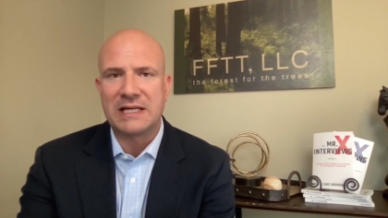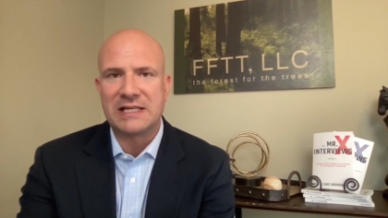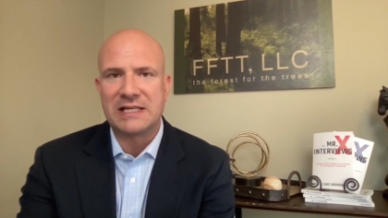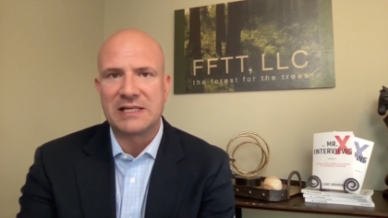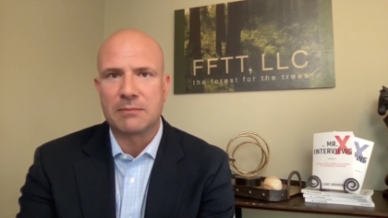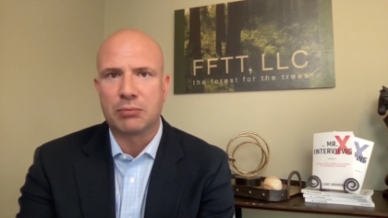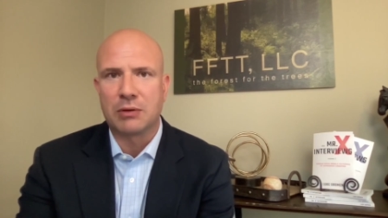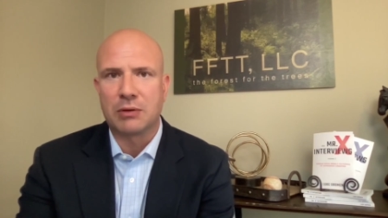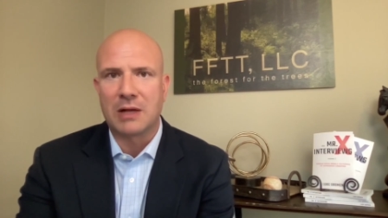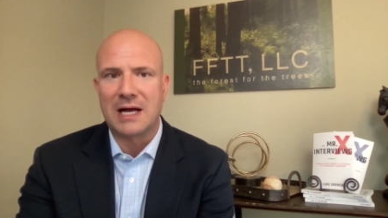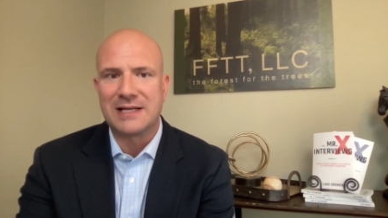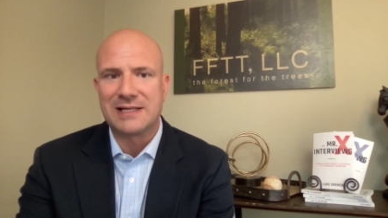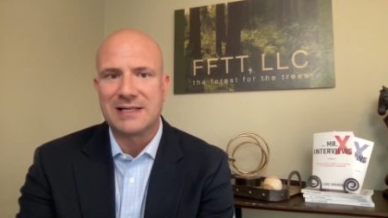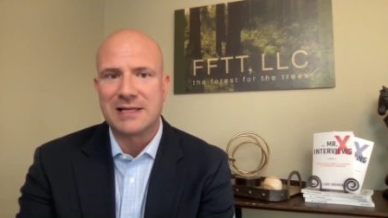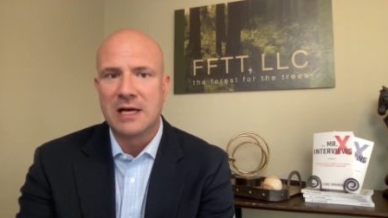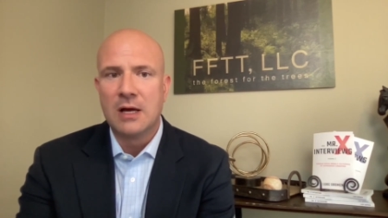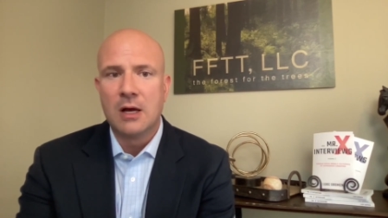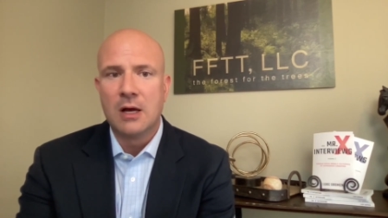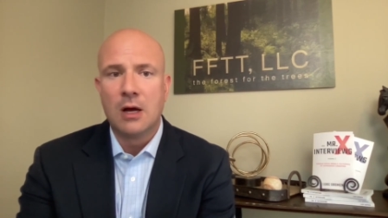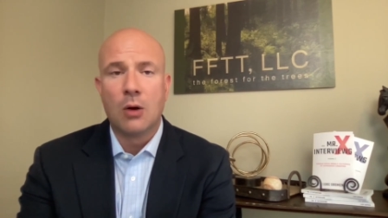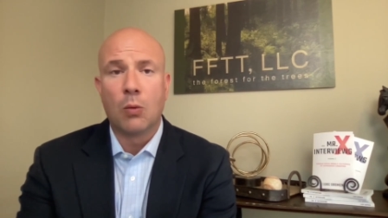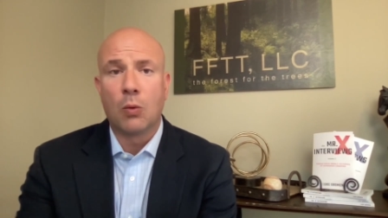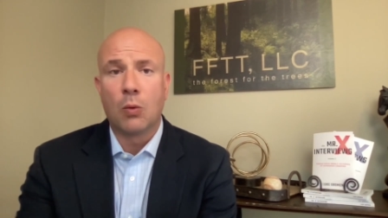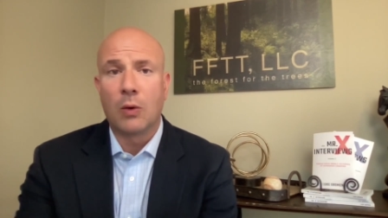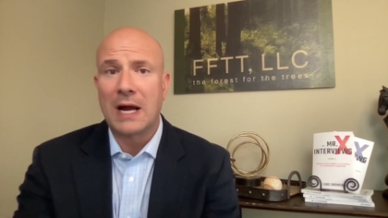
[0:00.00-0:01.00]
supplies.
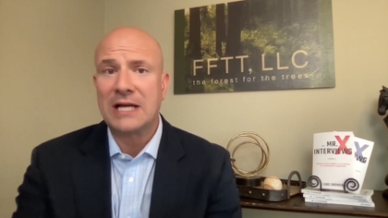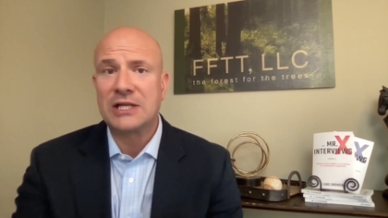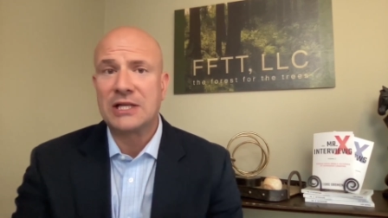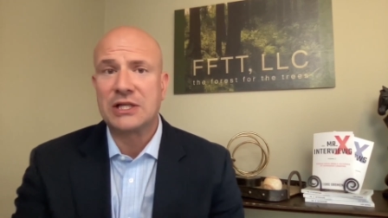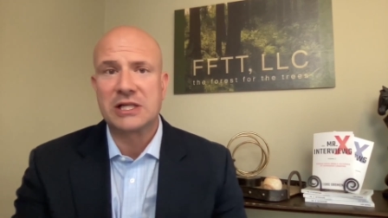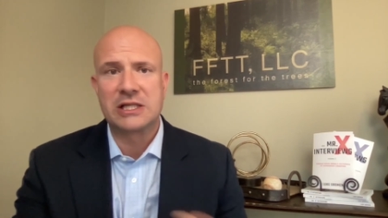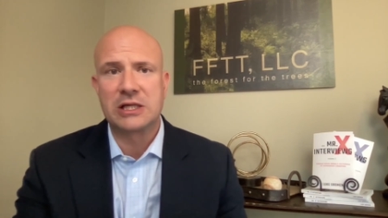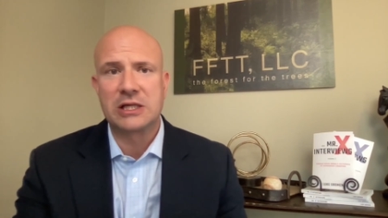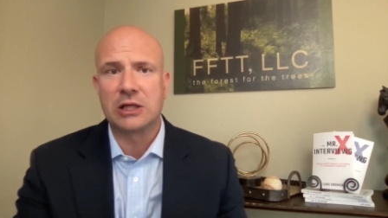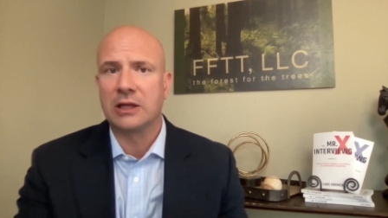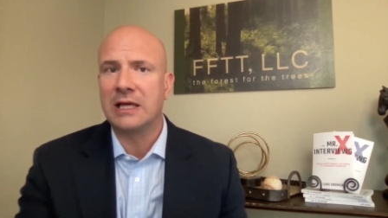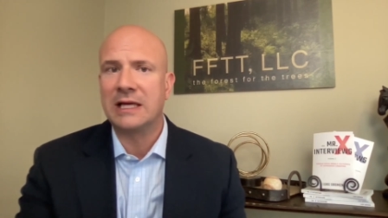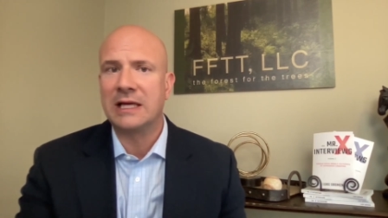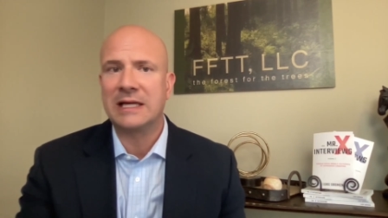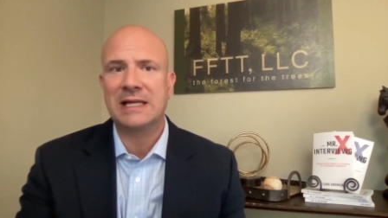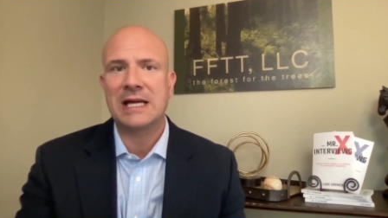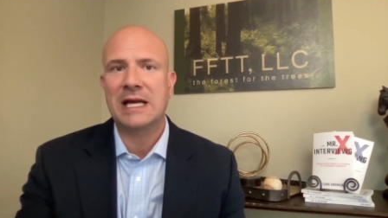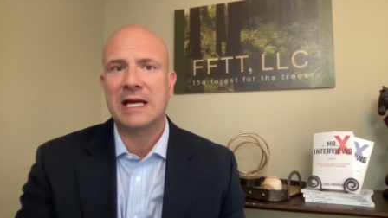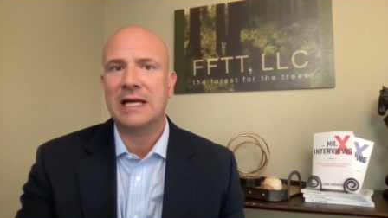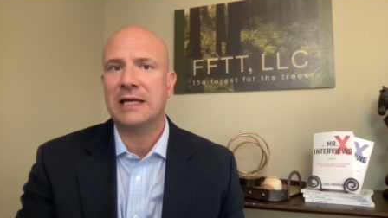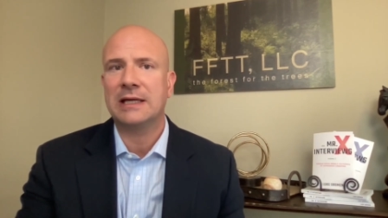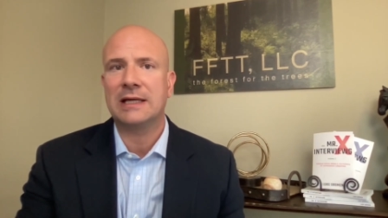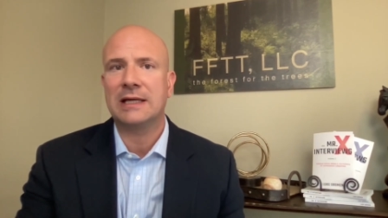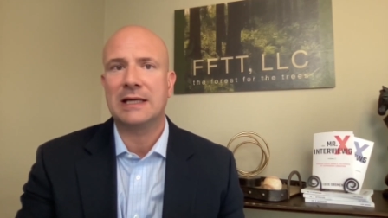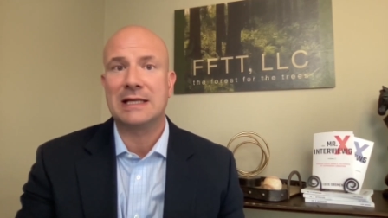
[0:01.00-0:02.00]
What I just
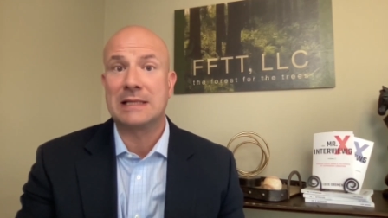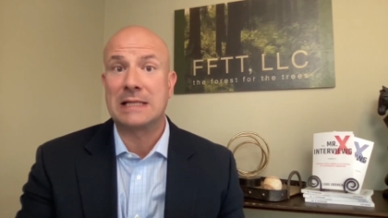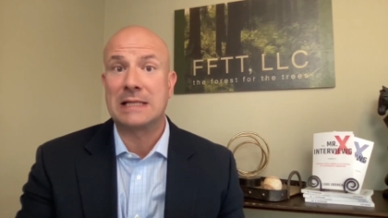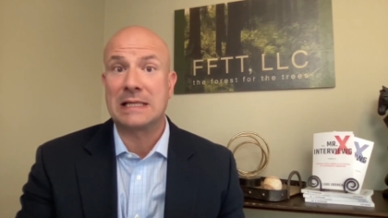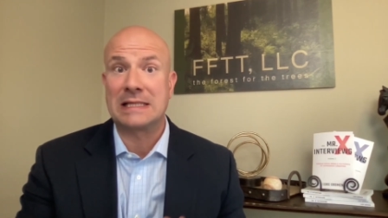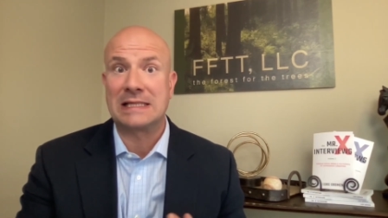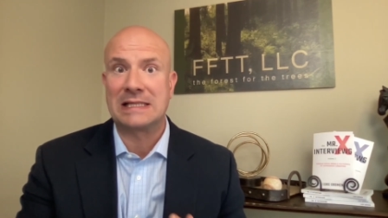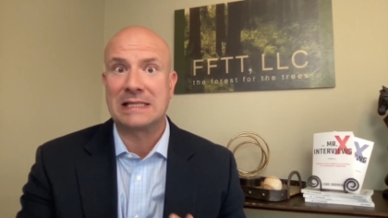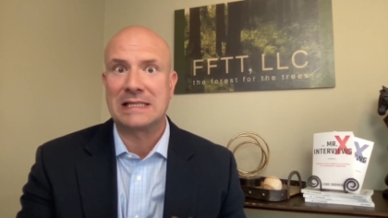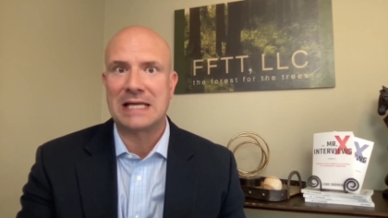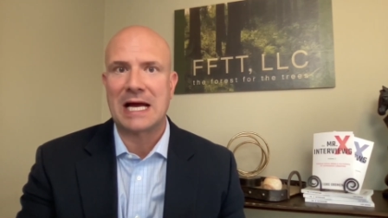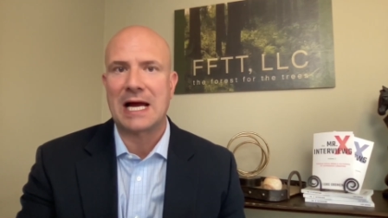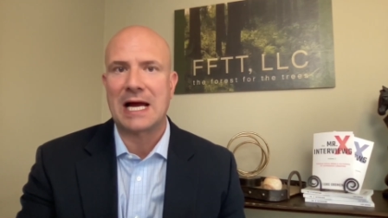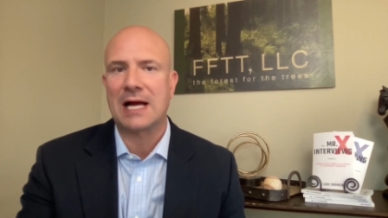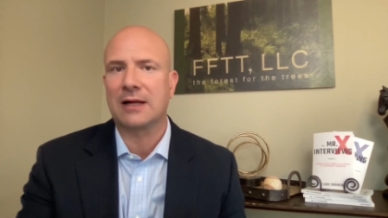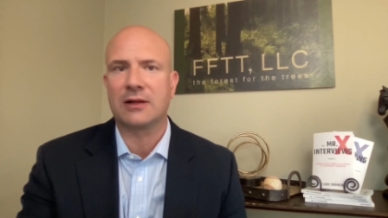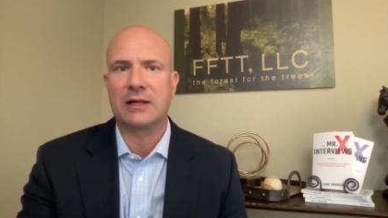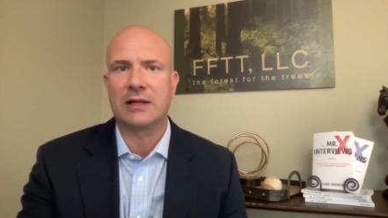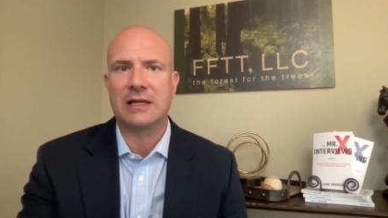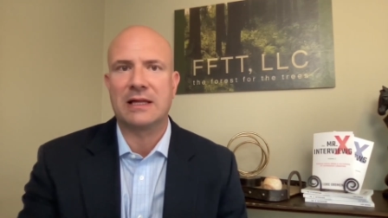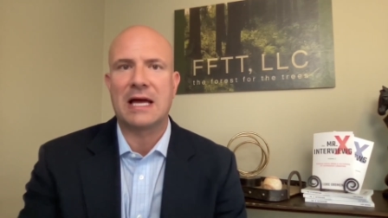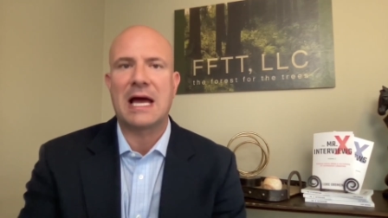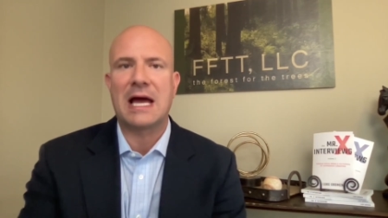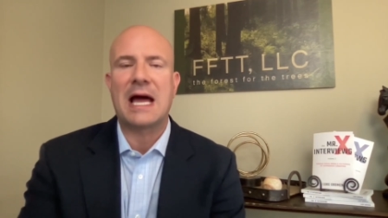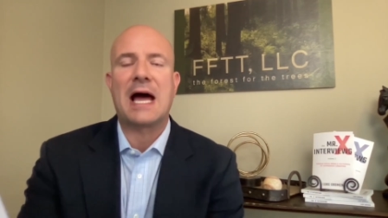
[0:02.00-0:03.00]
delineated is
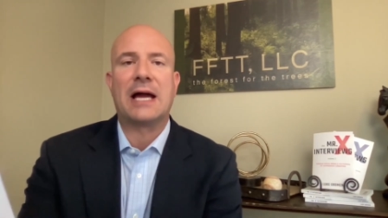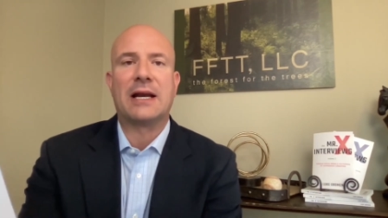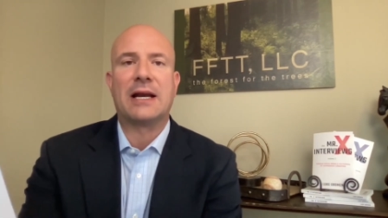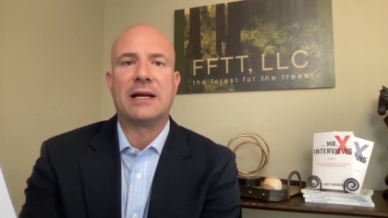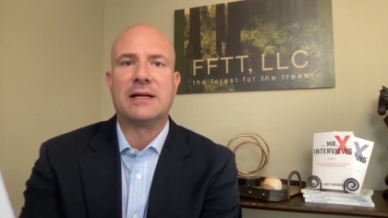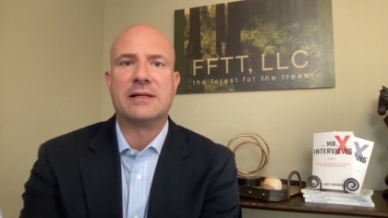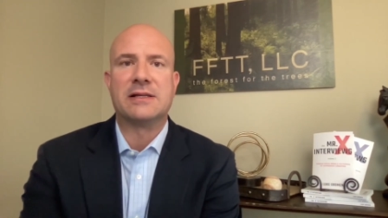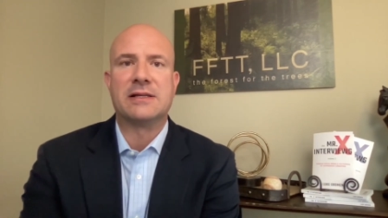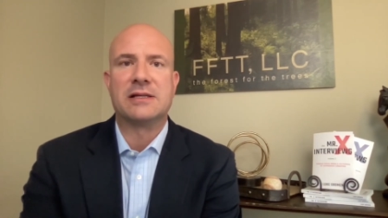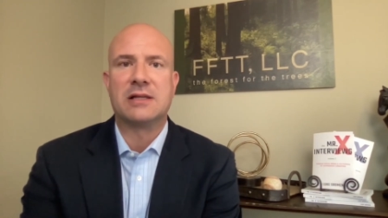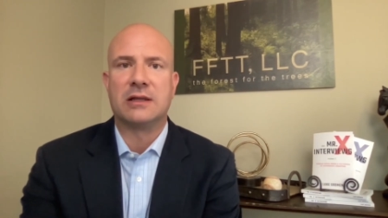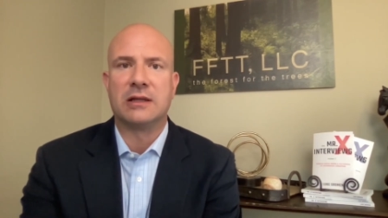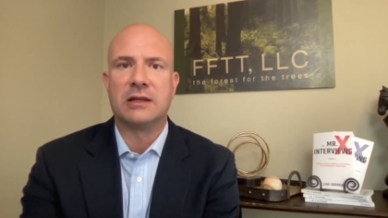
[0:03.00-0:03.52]
exactly that is